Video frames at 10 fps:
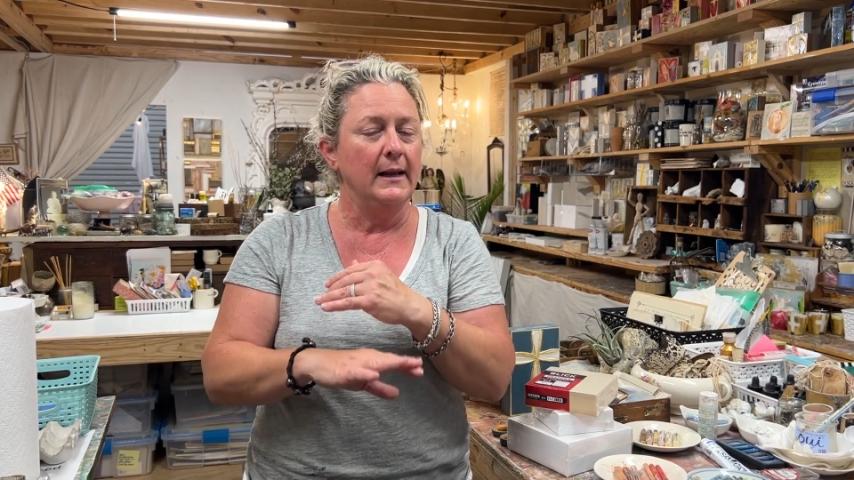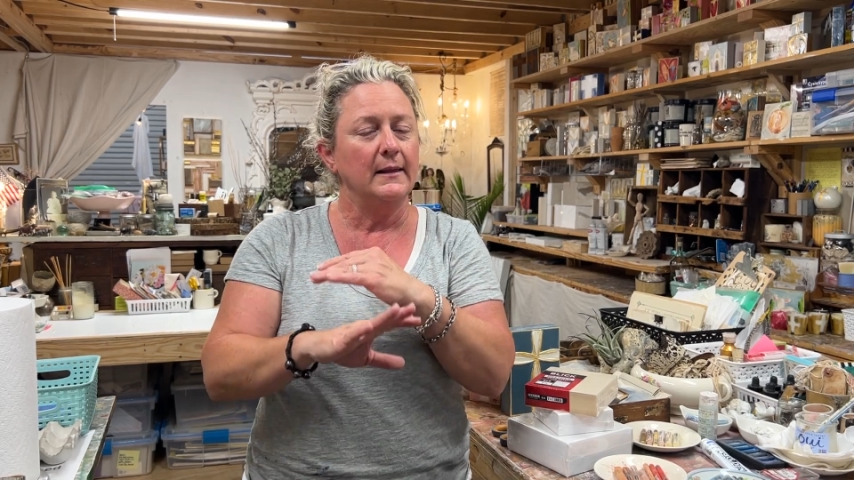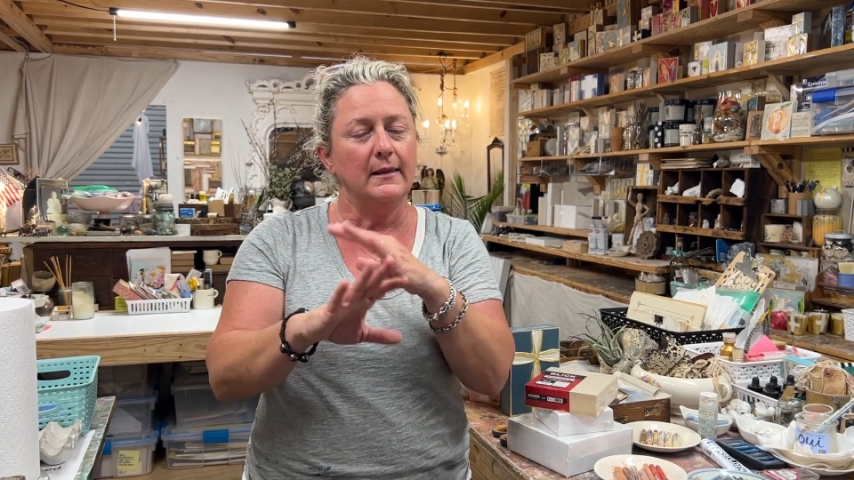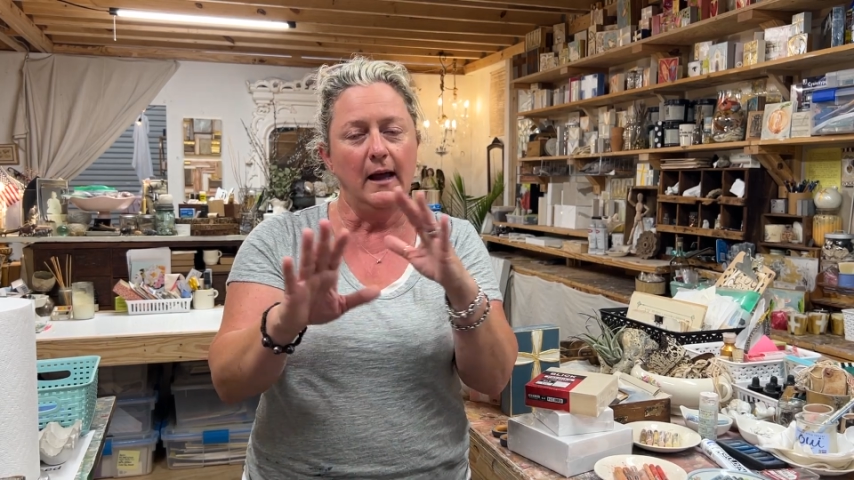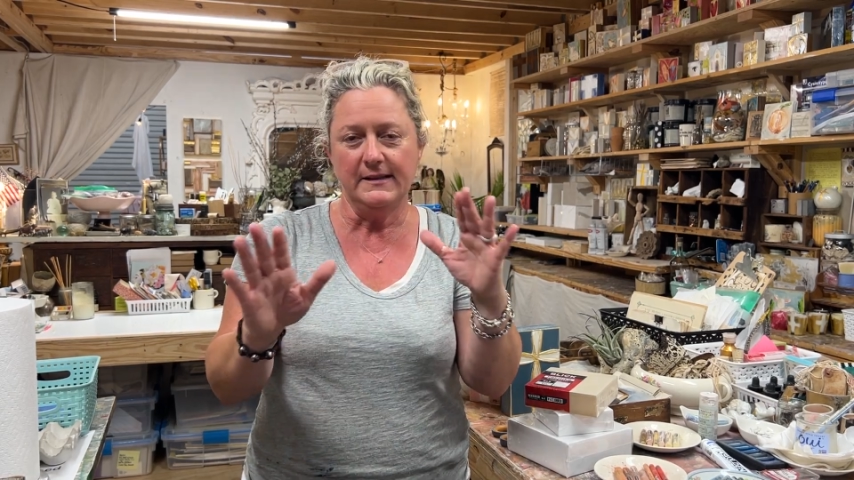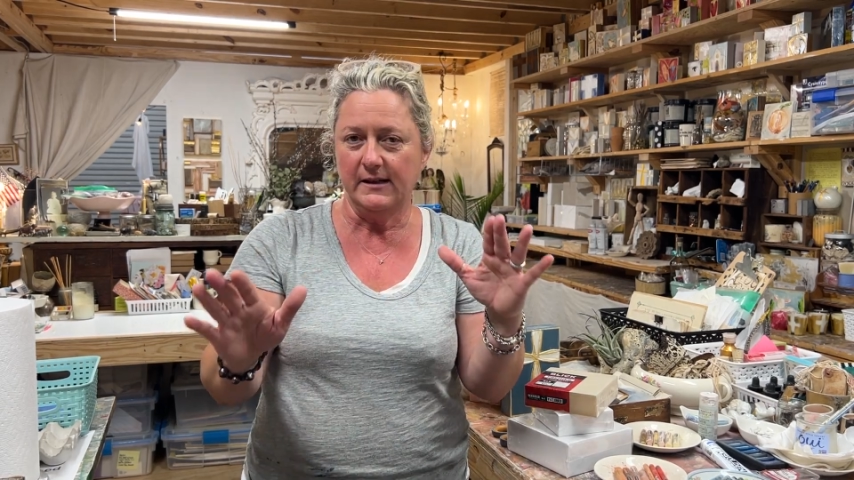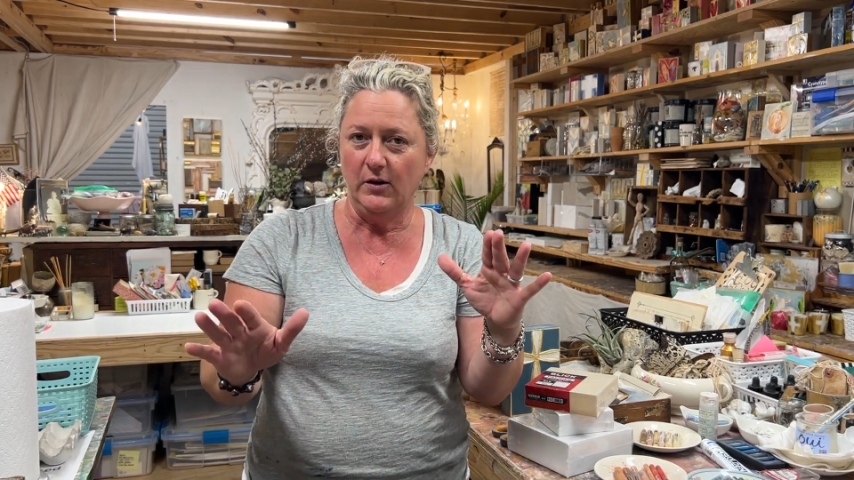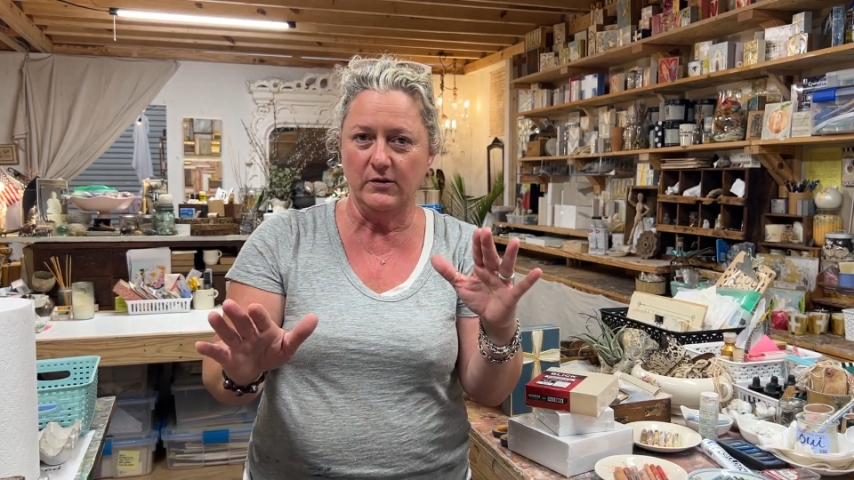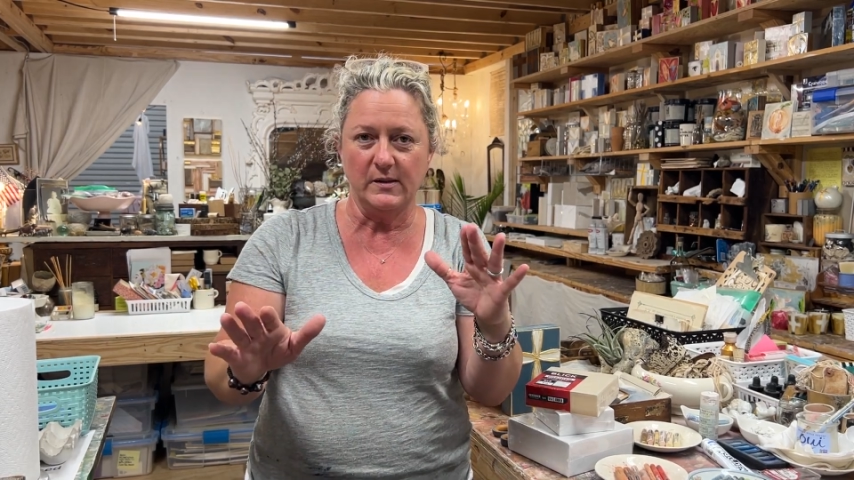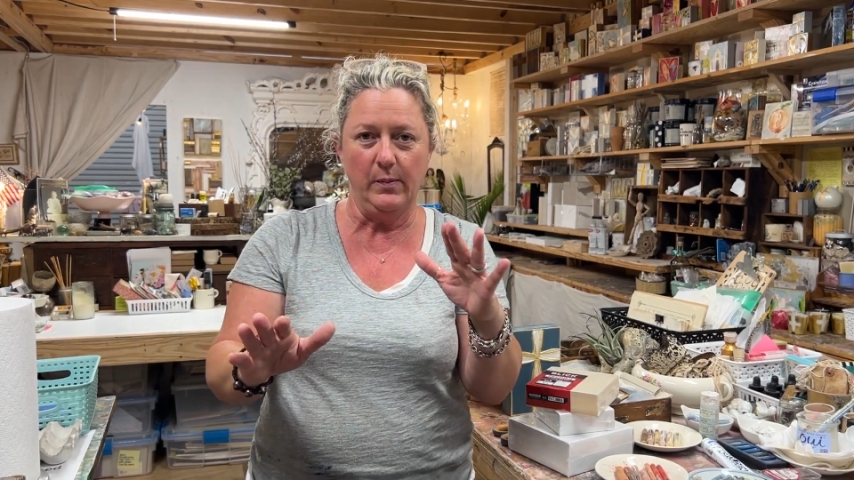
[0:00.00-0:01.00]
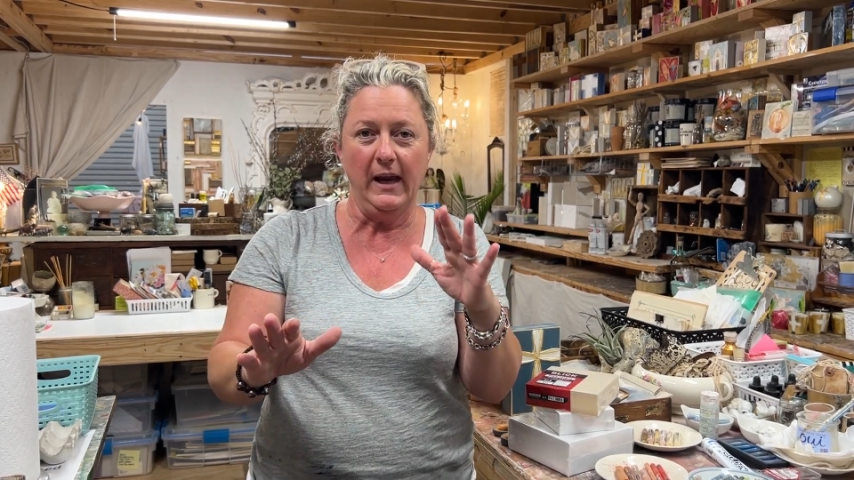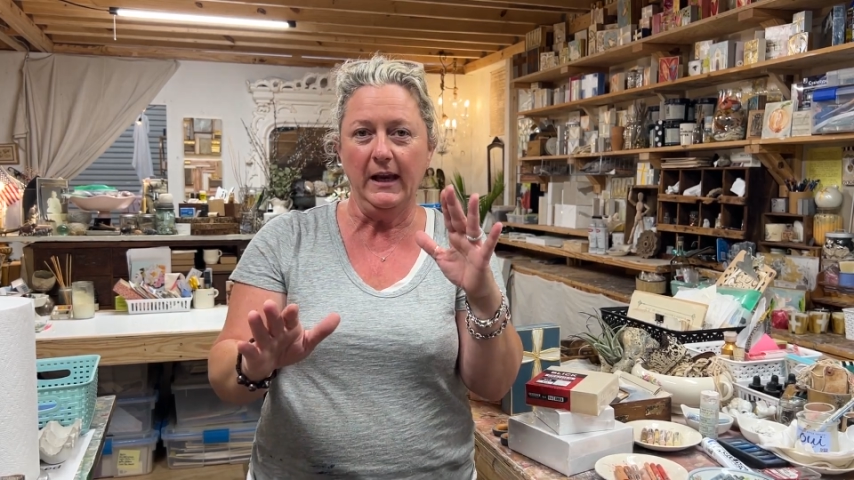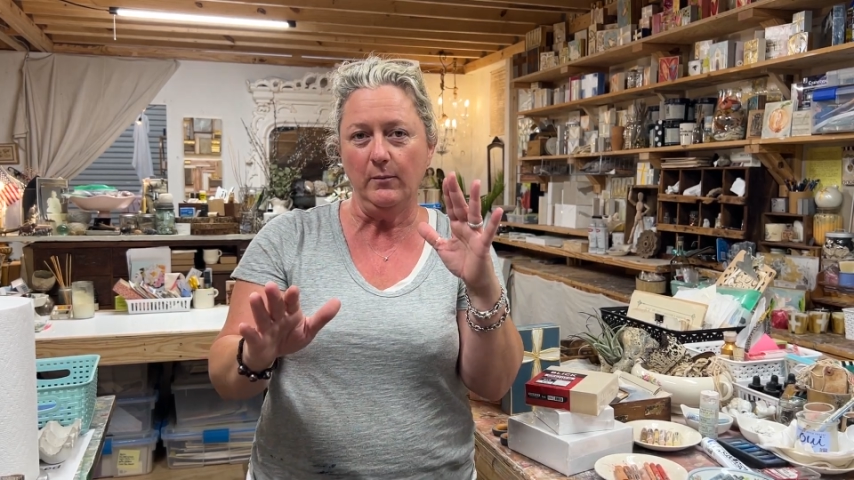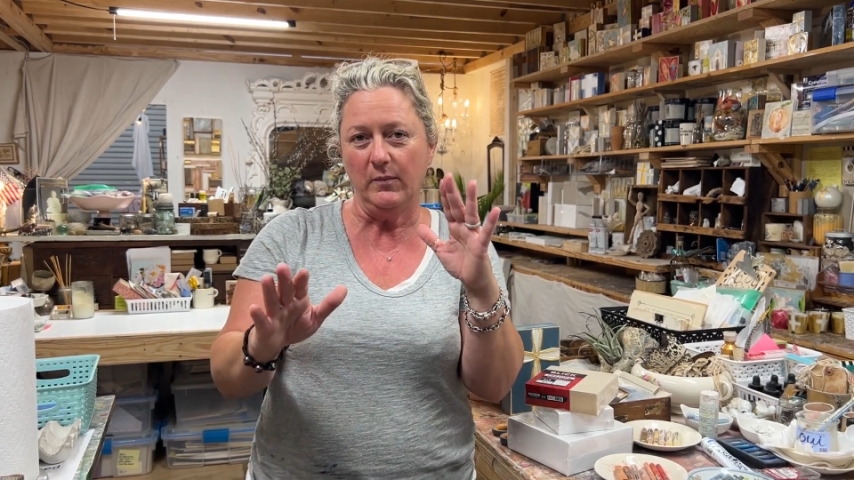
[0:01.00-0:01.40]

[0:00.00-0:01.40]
lots of coats of paint,